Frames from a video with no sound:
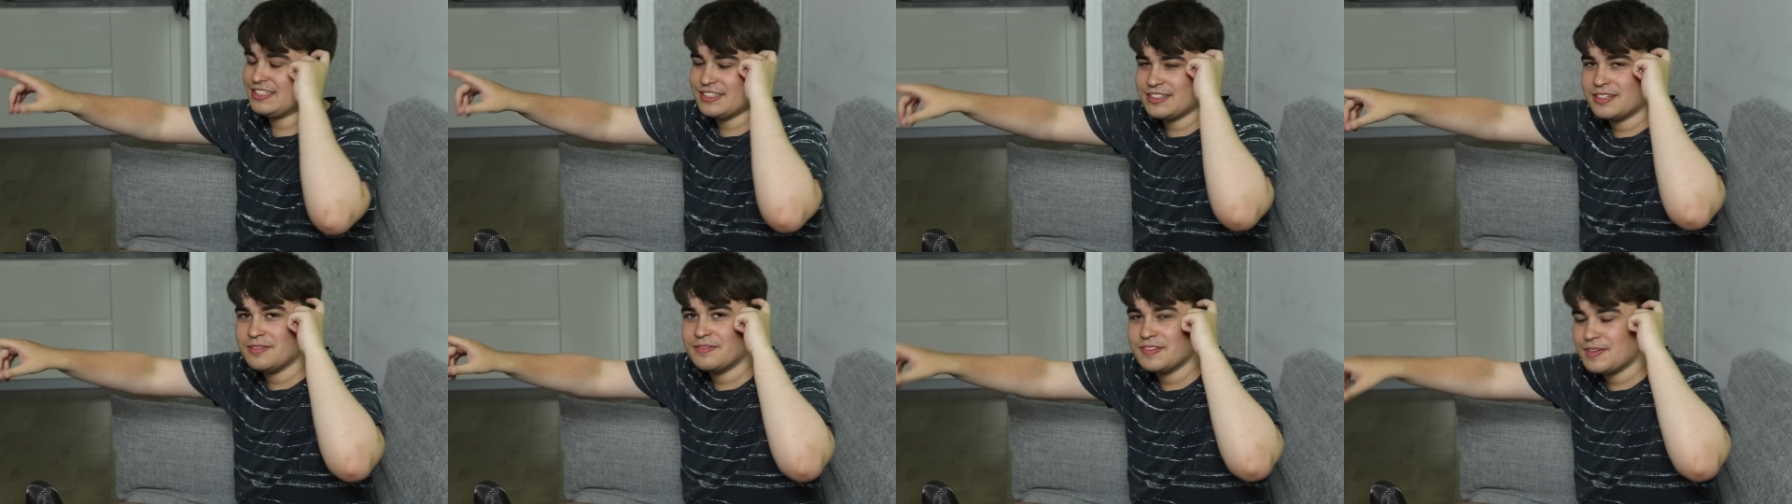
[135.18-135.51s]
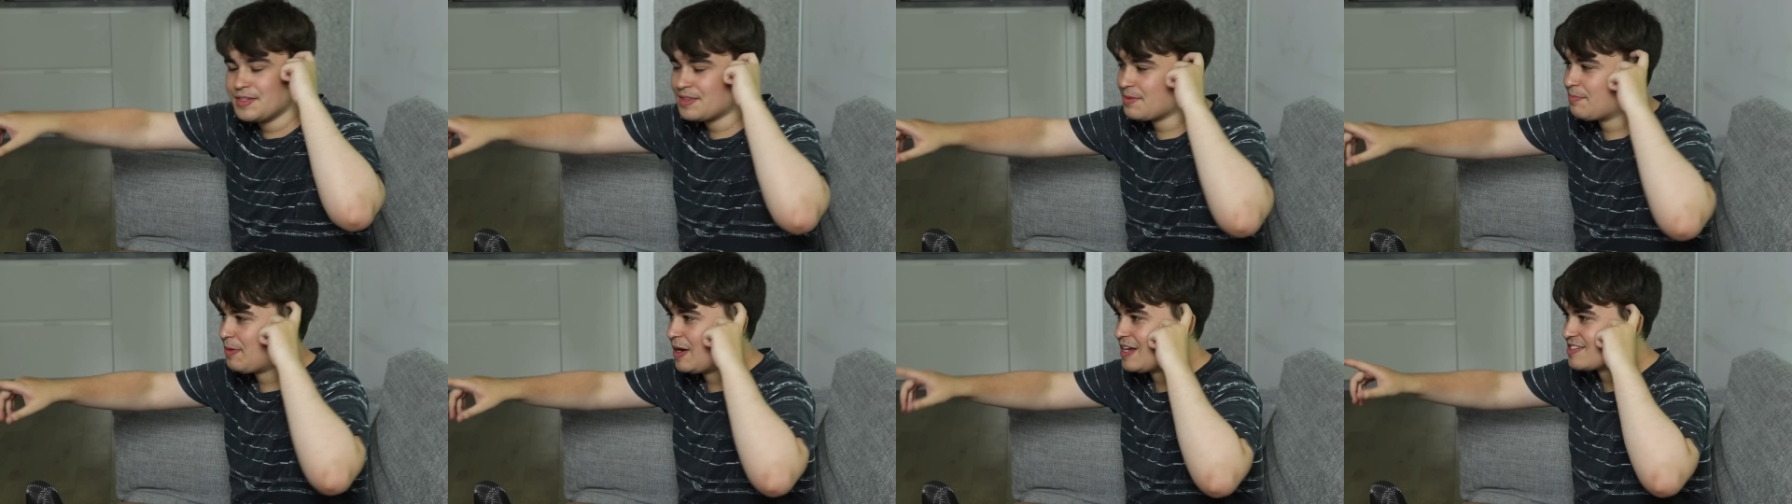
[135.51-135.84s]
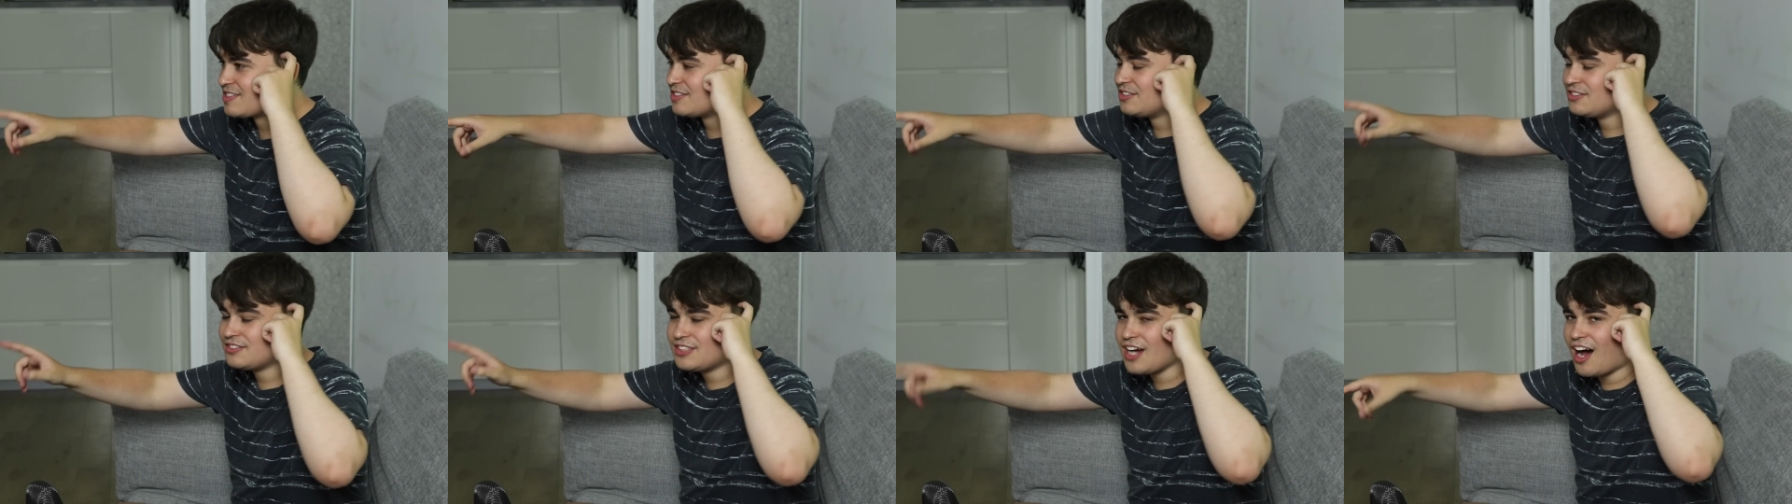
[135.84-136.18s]
the, the,
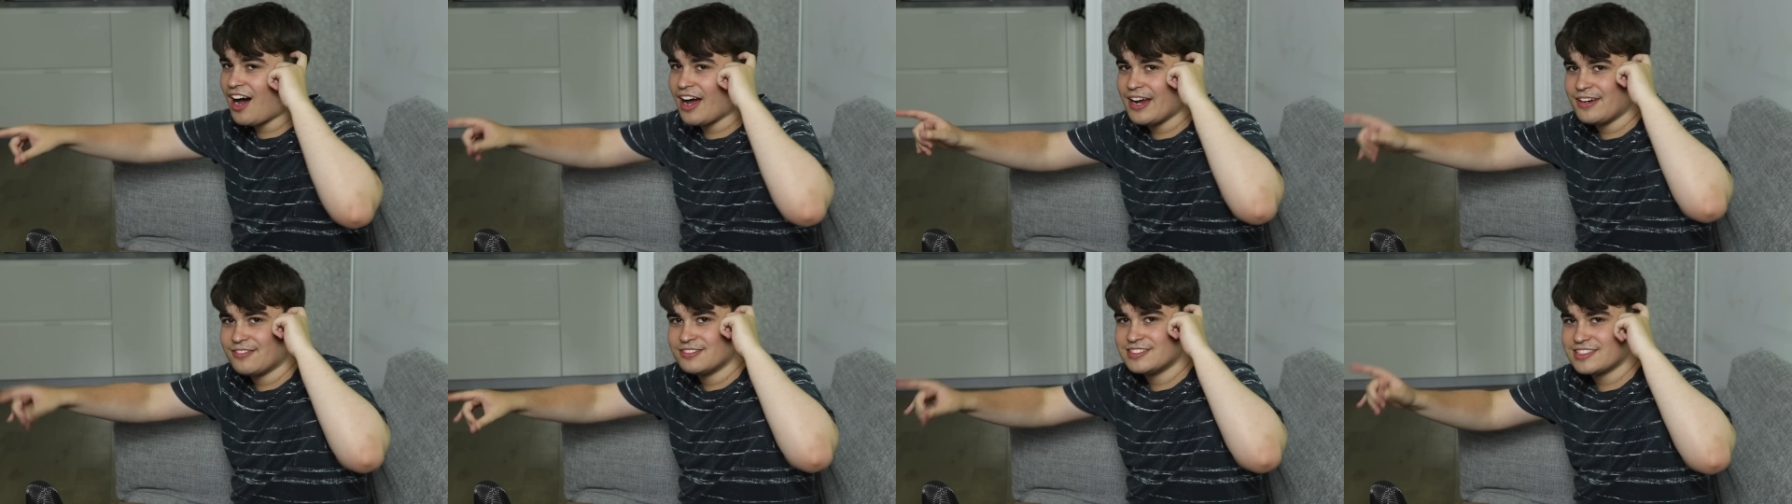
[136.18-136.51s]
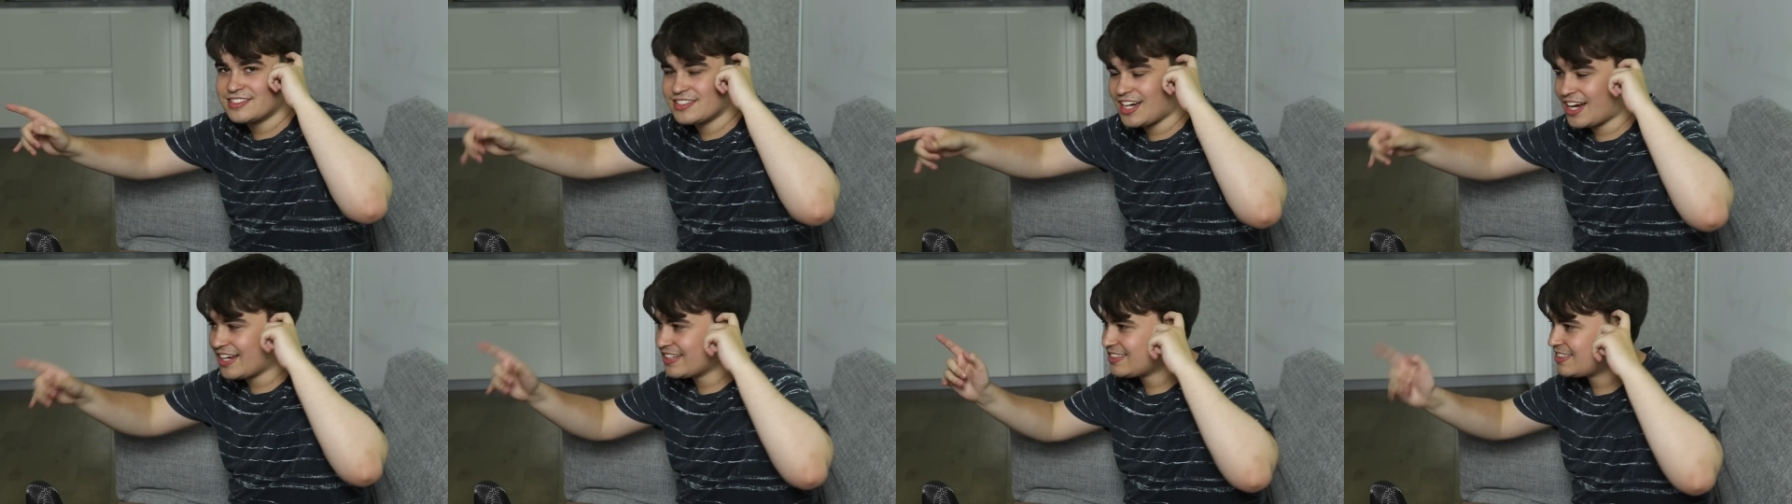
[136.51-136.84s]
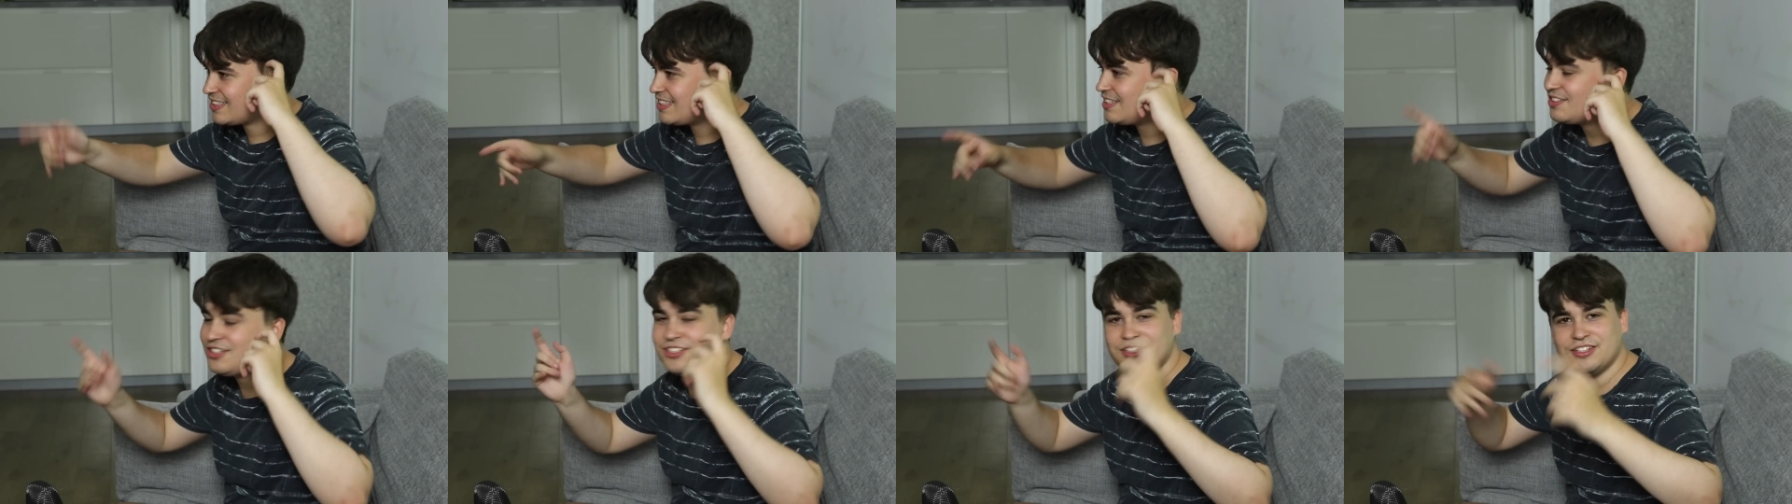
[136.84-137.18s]
person who died was died.
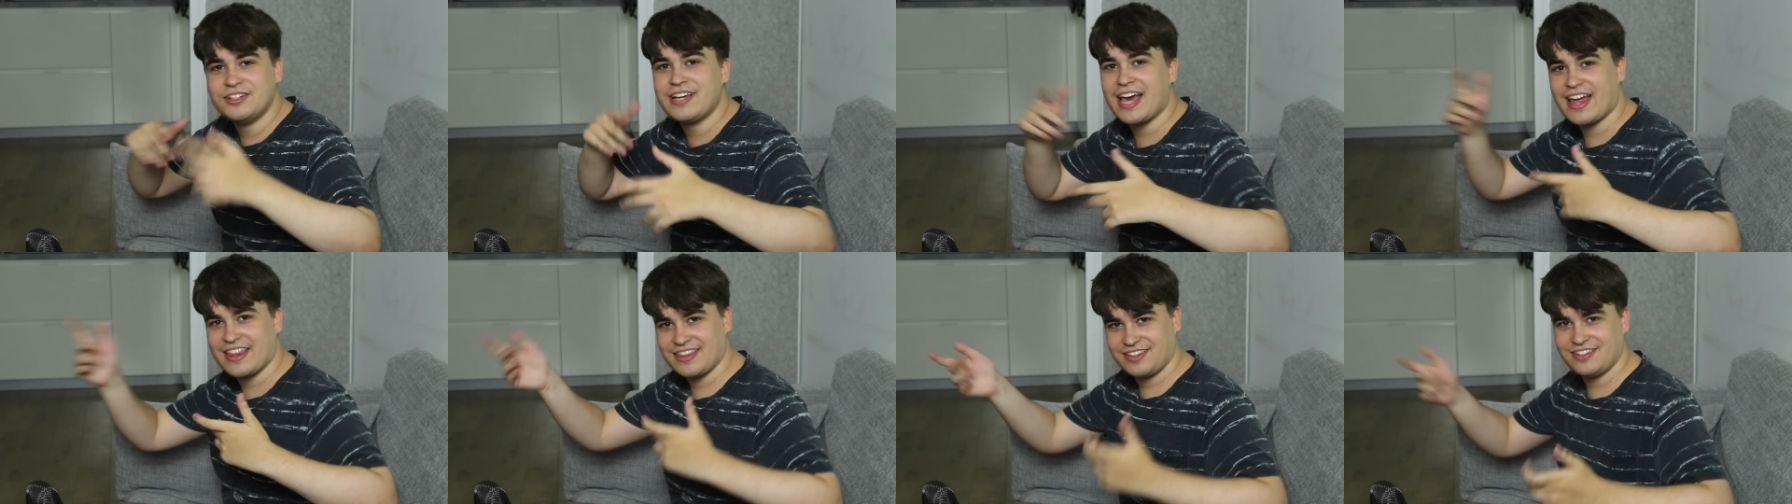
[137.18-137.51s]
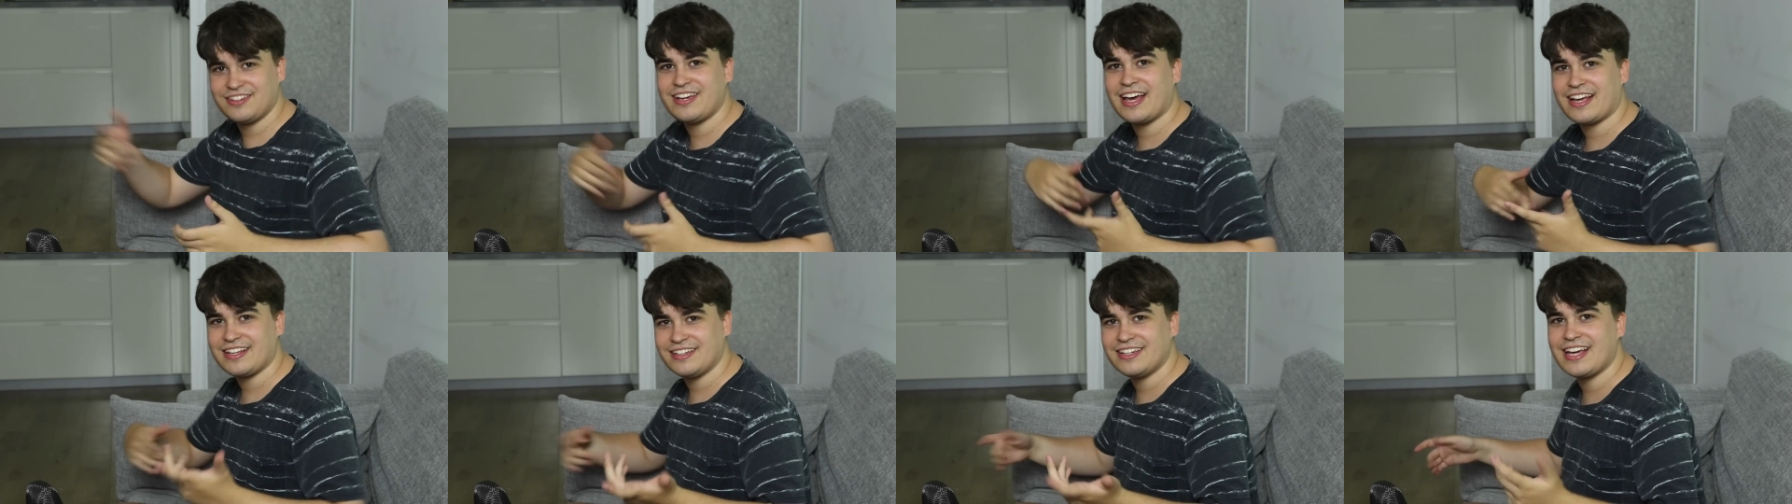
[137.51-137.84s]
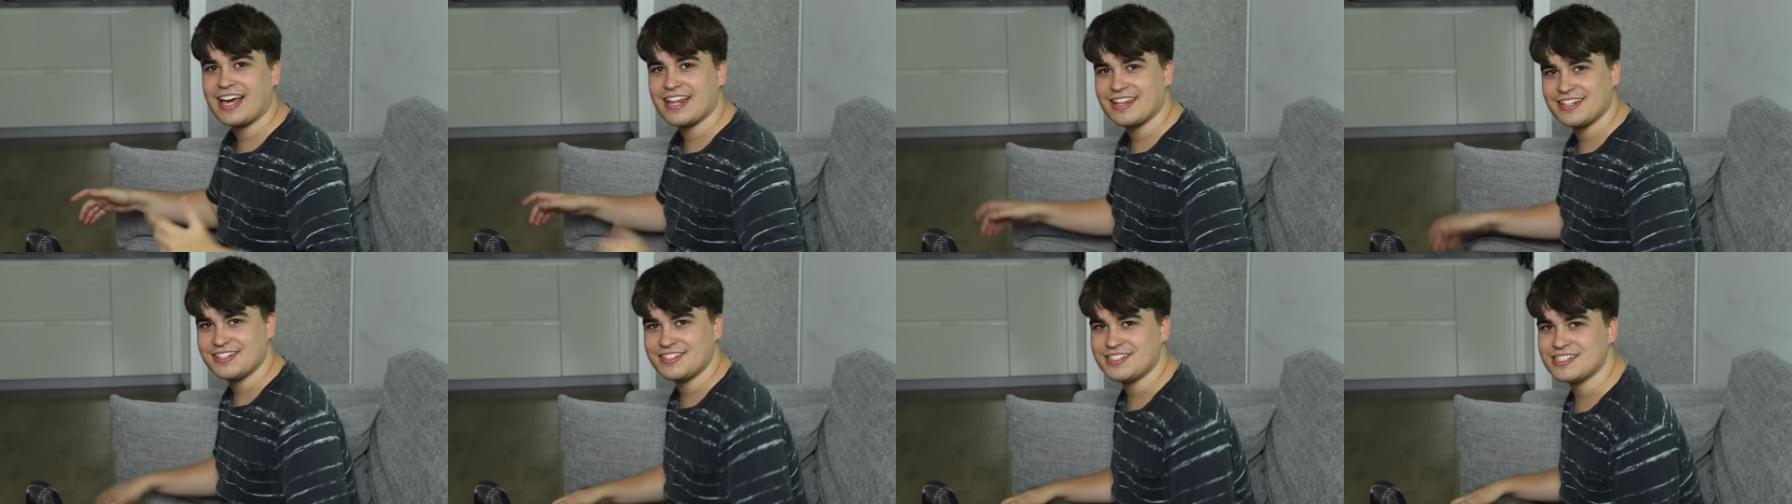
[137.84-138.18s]
You, you, get you get you
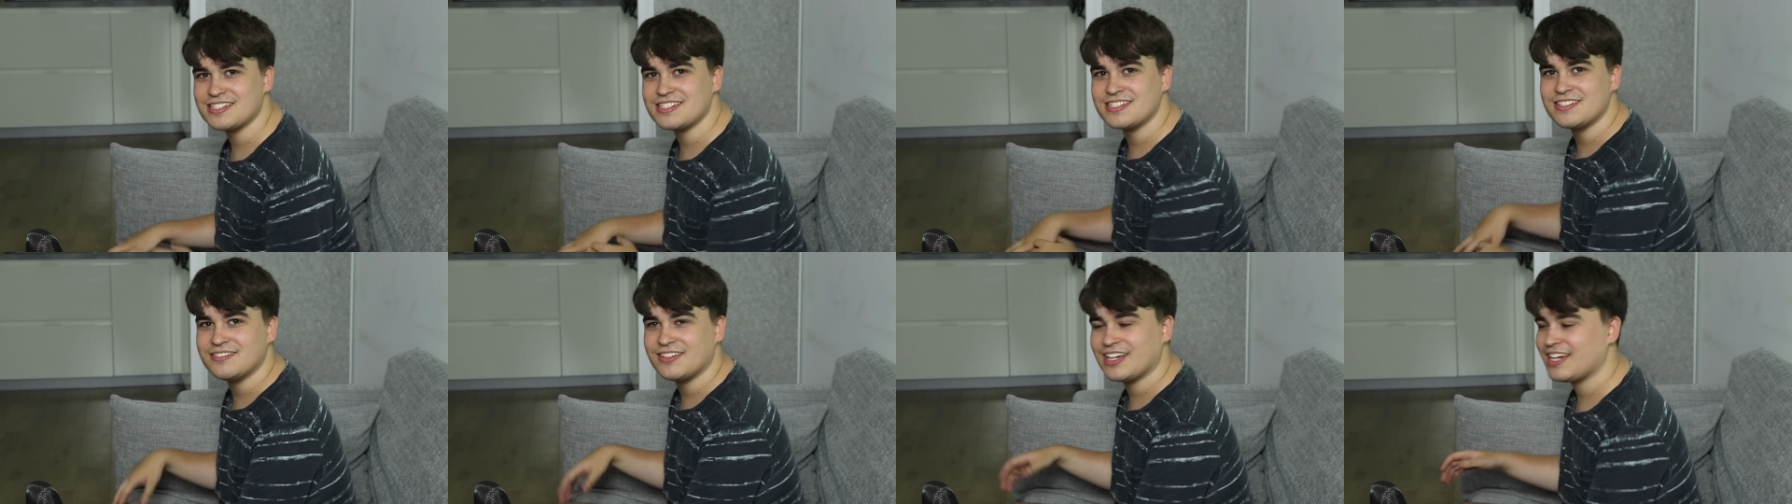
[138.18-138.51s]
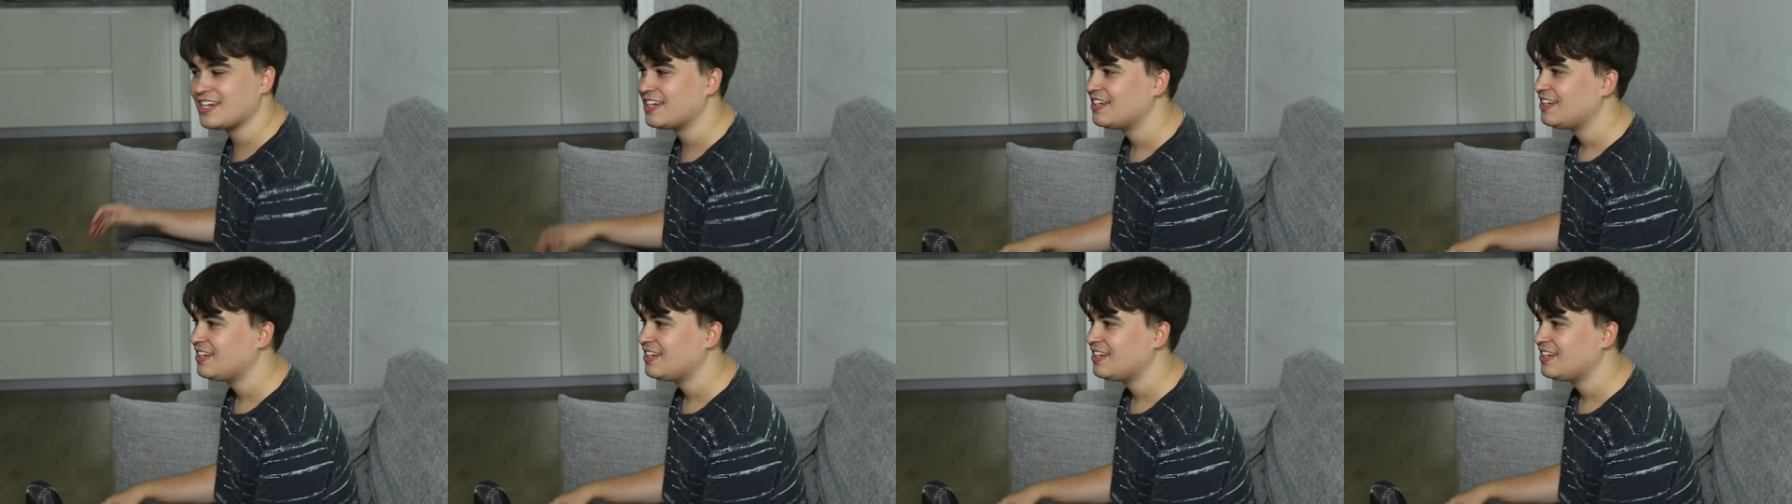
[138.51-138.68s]
get the gist of it.